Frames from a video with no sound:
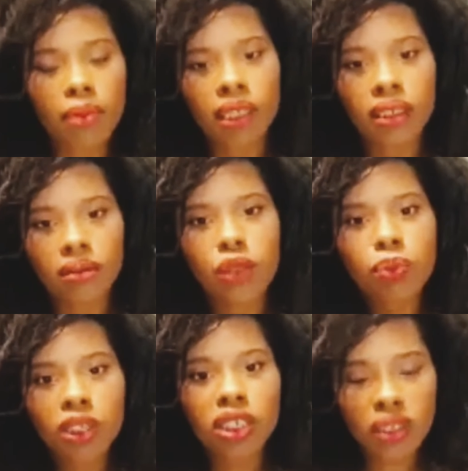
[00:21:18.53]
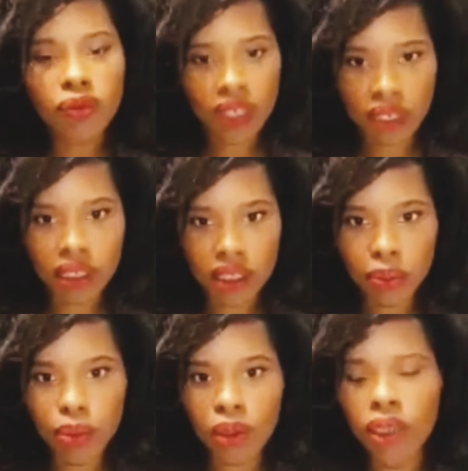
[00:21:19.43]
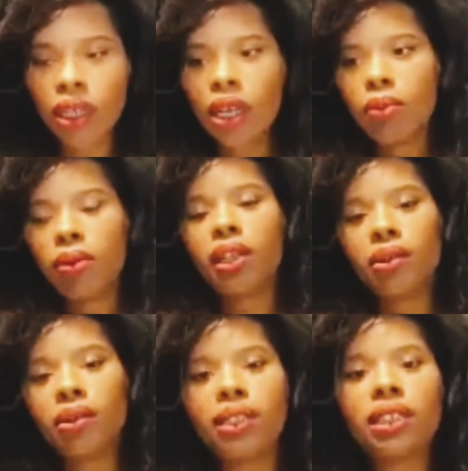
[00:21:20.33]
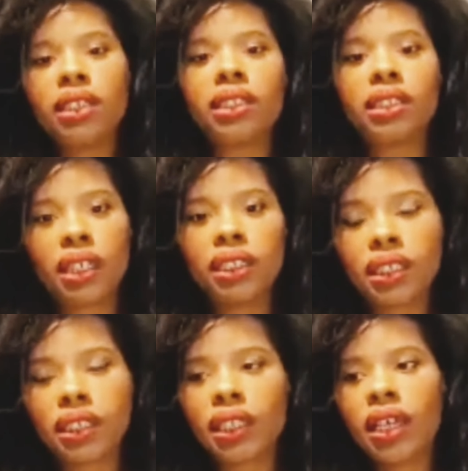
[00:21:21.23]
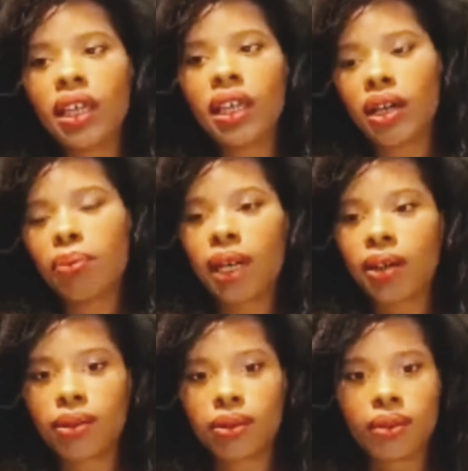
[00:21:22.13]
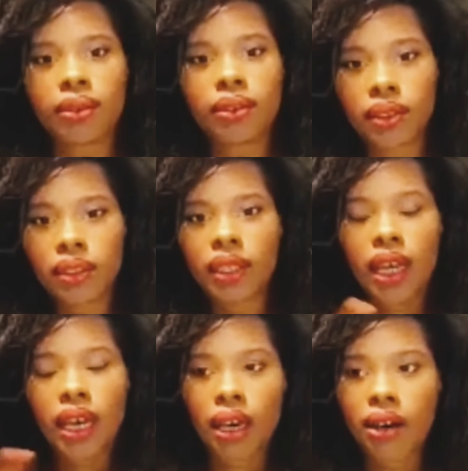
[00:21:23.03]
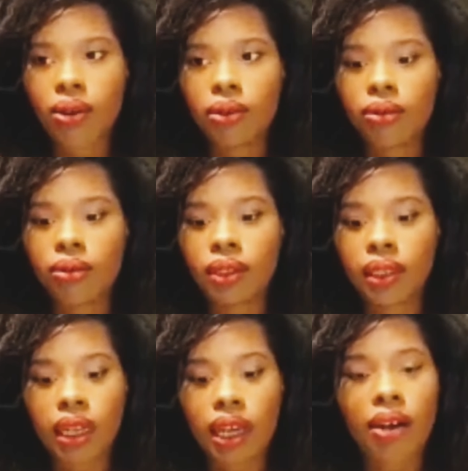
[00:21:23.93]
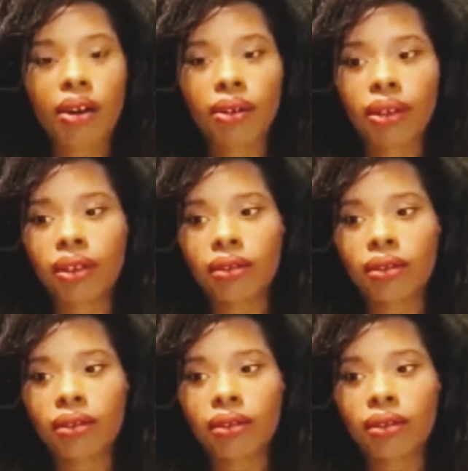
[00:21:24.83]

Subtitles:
specifically support, but it was a discussion about how our